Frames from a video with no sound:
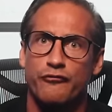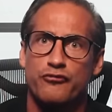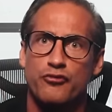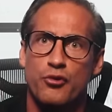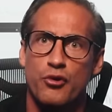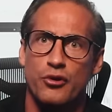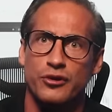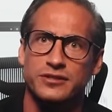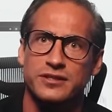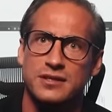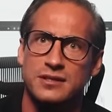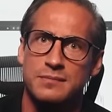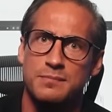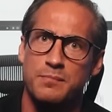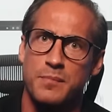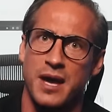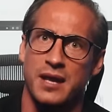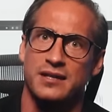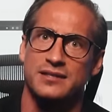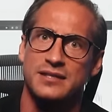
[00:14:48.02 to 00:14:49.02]
of course it
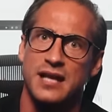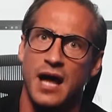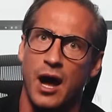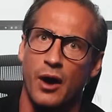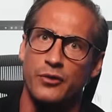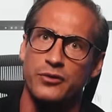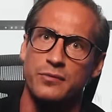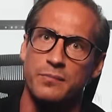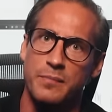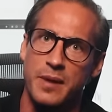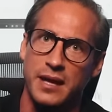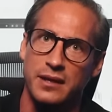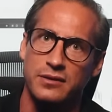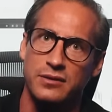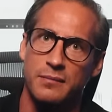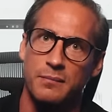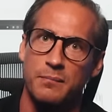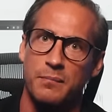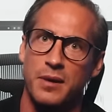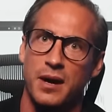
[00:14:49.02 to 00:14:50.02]
matters how you
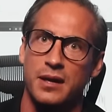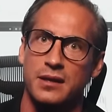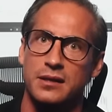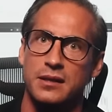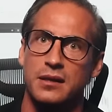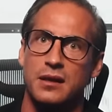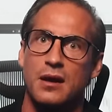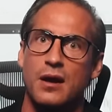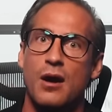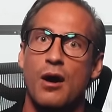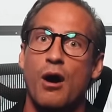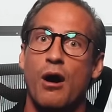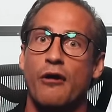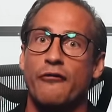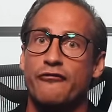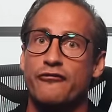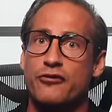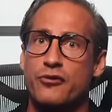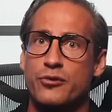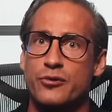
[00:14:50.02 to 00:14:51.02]
make your money.
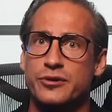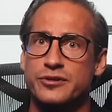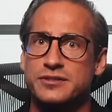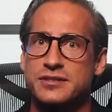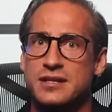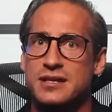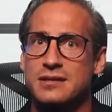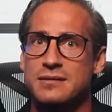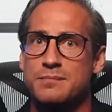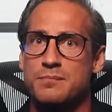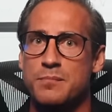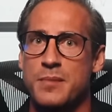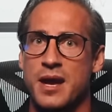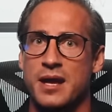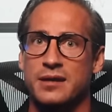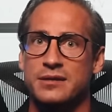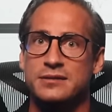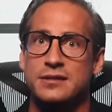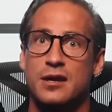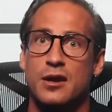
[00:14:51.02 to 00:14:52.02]
Of course it
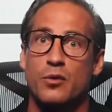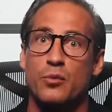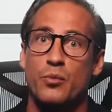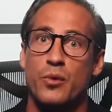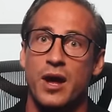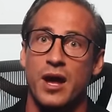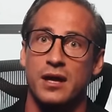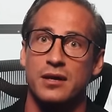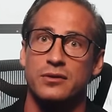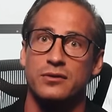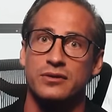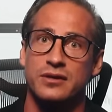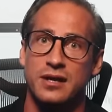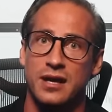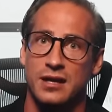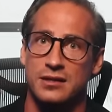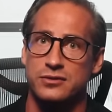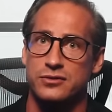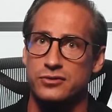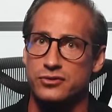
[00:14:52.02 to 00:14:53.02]
matters where you
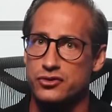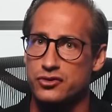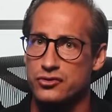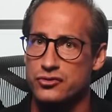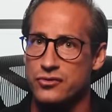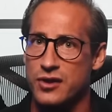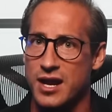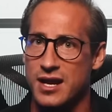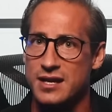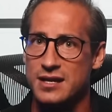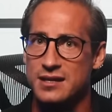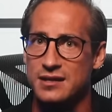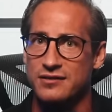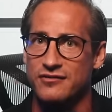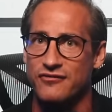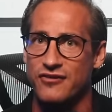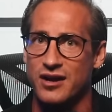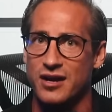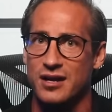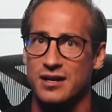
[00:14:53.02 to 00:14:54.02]
get your trading
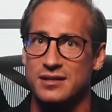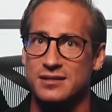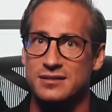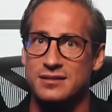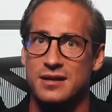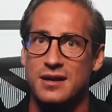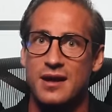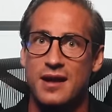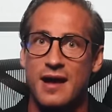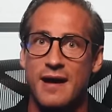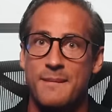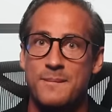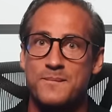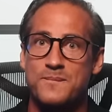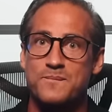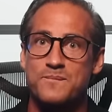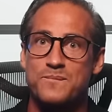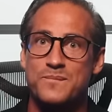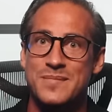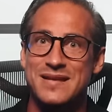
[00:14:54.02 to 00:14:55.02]
advice. A
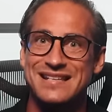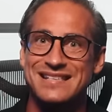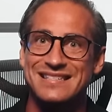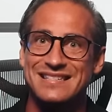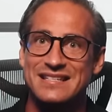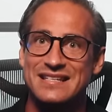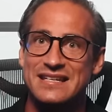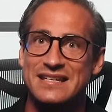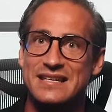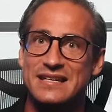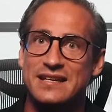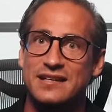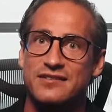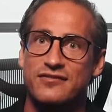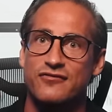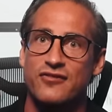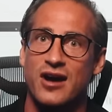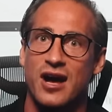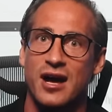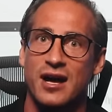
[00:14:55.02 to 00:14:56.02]
misleading
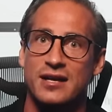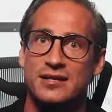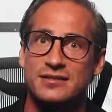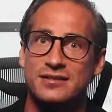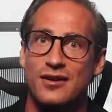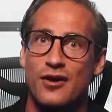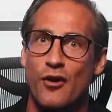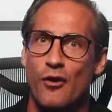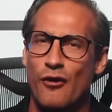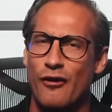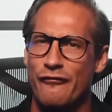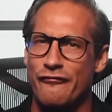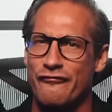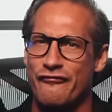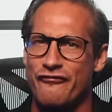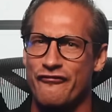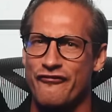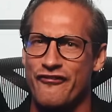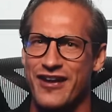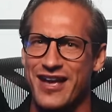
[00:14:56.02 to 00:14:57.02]
advice or
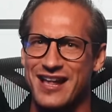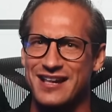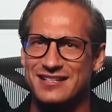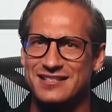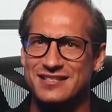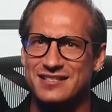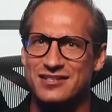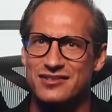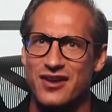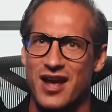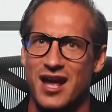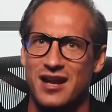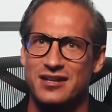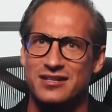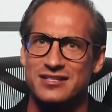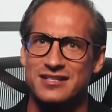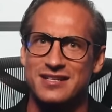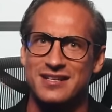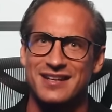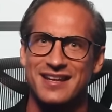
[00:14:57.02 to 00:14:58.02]
failed
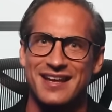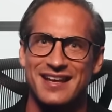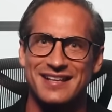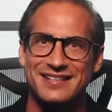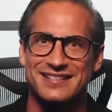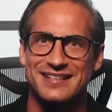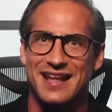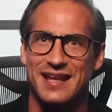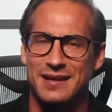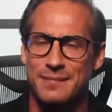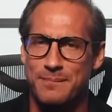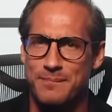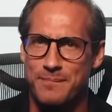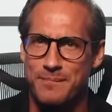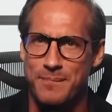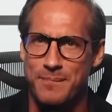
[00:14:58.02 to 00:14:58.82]
strategy is like